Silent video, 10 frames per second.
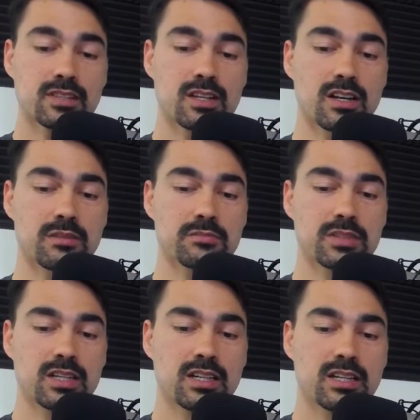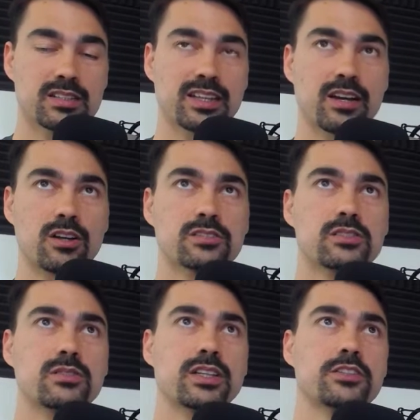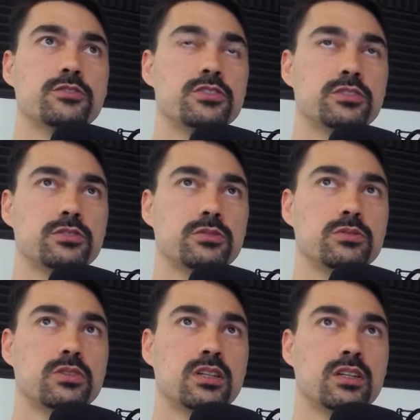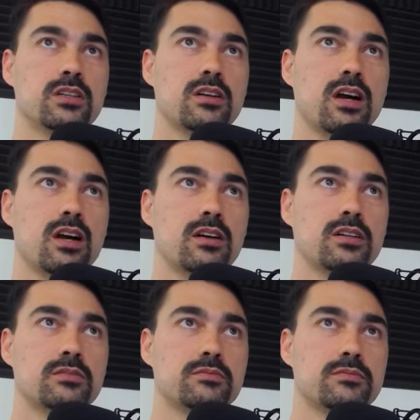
Um, they also let you do uh,